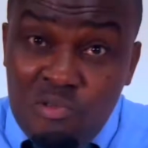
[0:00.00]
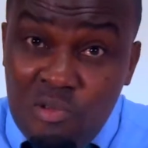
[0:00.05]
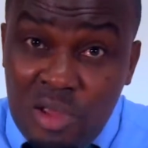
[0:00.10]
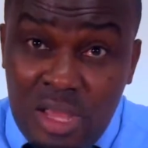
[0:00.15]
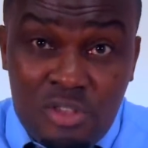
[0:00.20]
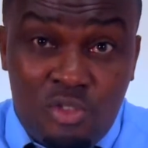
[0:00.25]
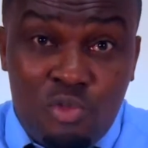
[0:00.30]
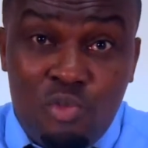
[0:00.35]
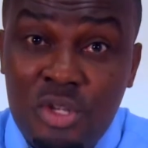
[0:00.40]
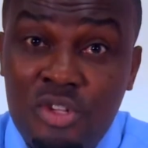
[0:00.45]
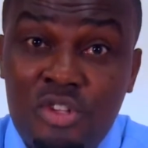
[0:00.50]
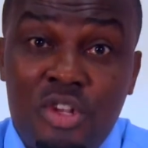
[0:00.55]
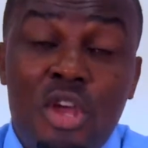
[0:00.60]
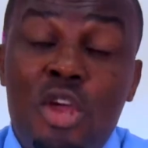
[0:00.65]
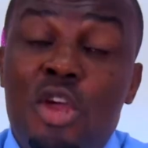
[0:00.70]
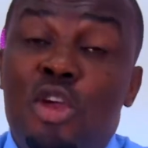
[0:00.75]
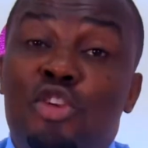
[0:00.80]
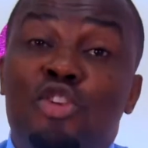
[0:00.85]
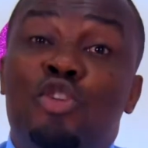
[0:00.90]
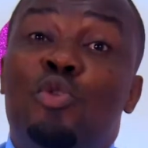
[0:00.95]
race, which
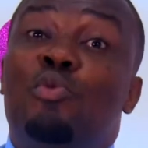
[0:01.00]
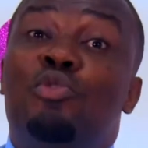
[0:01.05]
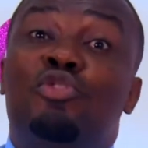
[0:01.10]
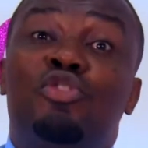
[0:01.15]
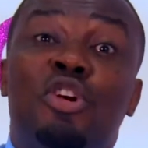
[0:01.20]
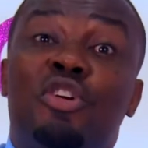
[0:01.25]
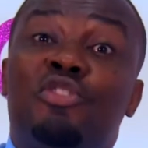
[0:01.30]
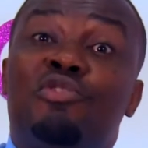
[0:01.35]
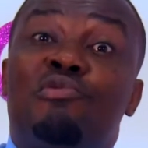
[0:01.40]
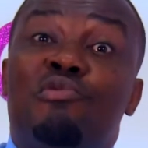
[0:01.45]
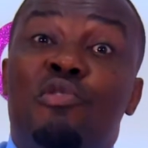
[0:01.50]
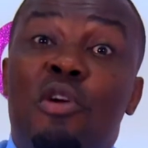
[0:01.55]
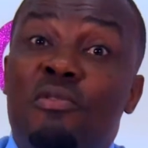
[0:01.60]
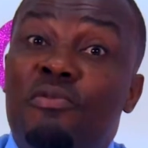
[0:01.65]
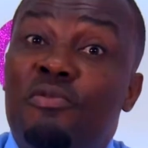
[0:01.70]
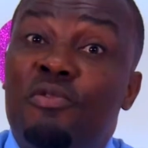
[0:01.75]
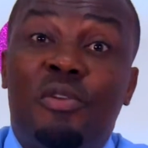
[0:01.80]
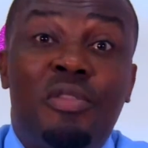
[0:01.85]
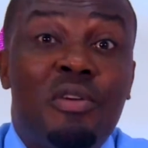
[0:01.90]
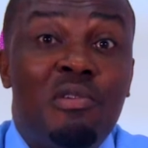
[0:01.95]
you will just run
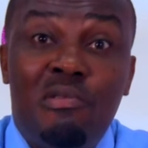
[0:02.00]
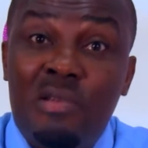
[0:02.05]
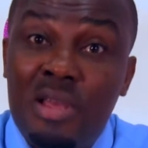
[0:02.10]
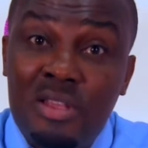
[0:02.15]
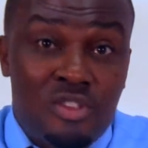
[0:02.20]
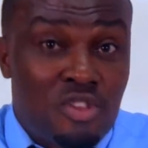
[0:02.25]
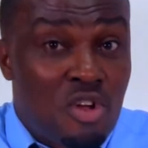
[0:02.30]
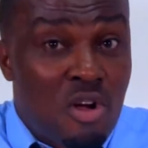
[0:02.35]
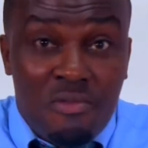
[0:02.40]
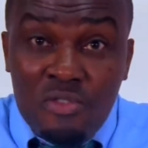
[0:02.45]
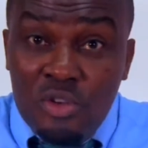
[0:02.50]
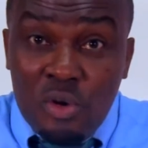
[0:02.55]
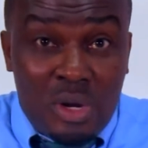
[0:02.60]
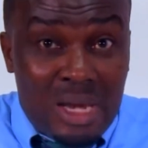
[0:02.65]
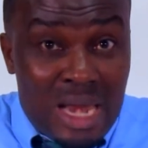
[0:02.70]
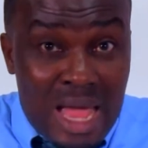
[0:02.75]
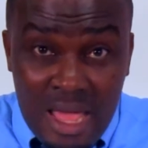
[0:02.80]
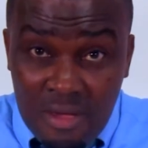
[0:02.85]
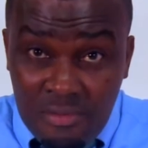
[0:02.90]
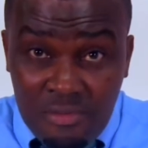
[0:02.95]
for the rest of your
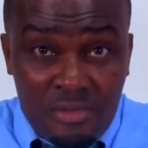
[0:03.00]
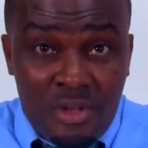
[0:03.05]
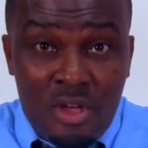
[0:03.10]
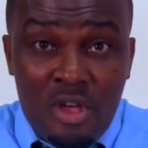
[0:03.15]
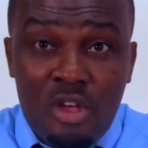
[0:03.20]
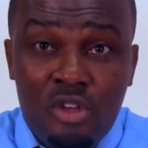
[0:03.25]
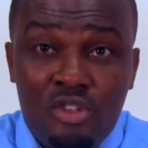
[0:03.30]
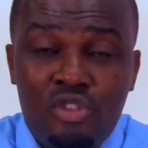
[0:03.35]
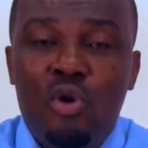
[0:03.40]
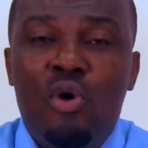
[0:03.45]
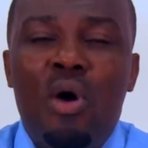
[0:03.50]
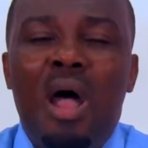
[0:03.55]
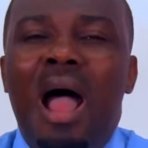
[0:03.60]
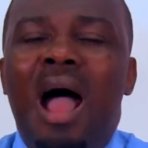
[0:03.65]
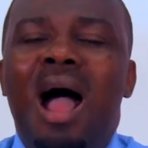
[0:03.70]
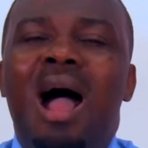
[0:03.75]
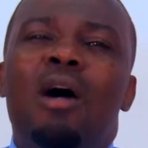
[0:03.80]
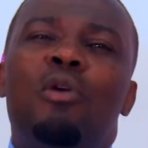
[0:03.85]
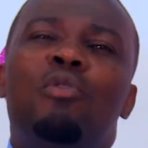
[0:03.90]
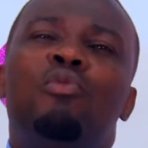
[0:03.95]
life. So
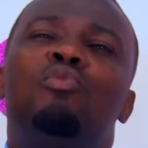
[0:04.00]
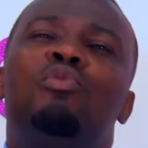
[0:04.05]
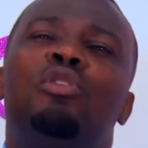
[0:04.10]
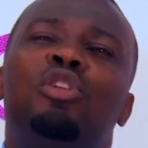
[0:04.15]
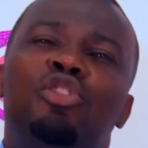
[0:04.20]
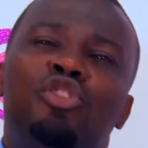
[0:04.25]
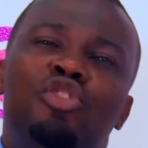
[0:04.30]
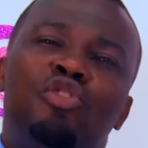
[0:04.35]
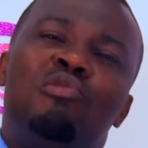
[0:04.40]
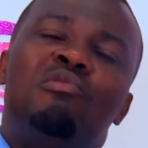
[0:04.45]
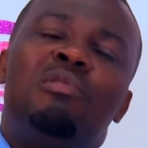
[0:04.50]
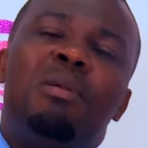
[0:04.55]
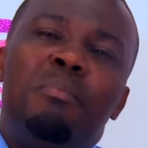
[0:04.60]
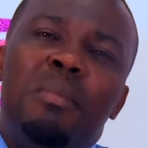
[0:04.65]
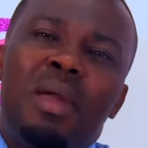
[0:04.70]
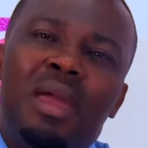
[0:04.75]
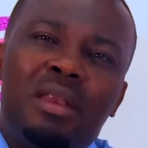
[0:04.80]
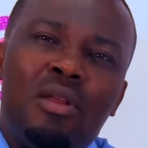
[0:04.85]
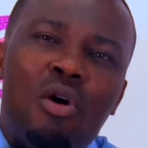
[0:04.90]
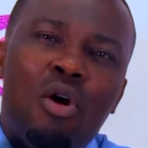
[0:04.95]
how will you
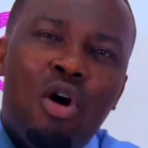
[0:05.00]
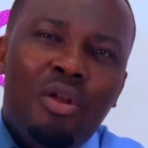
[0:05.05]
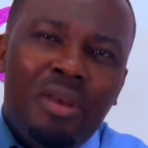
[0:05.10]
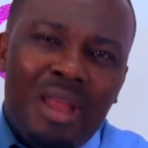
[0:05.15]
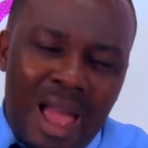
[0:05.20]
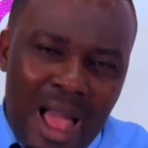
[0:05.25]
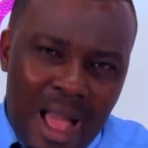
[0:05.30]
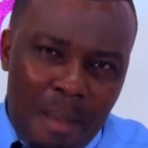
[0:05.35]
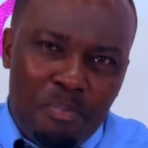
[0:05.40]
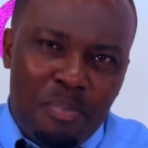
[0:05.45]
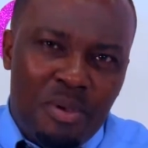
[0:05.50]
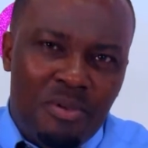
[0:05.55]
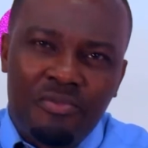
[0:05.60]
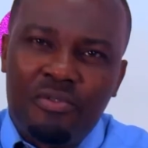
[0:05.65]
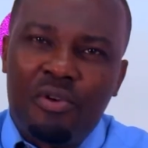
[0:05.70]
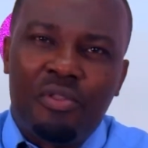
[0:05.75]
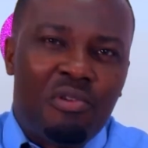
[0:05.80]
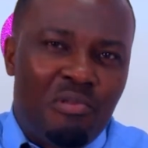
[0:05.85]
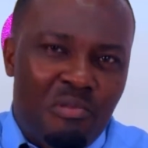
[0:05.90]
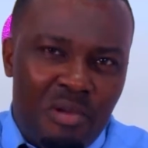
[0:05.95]
remain unhappy
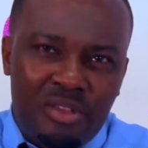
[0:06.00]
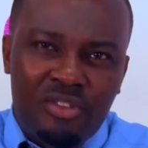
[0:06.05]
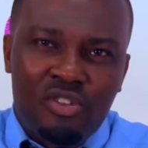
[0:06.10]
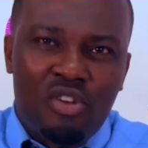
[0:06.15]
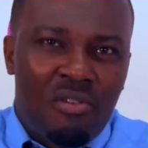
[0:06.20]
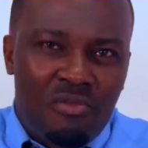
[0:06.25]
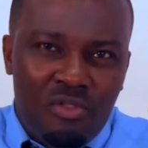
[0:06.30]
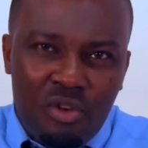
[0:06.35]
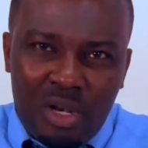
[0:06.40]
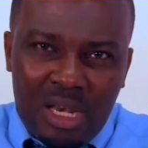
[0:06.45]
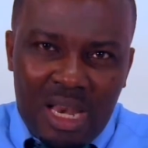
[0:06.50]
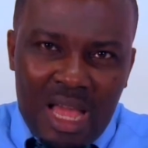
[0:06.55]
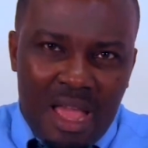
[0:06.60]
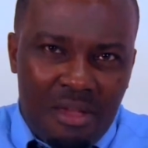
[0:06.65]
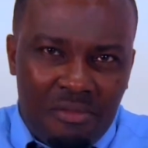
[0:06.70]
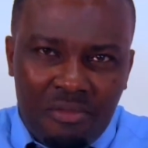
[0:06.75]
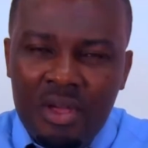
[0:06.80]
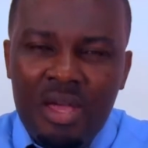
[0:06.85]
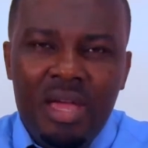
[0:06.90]
for the rest of your life?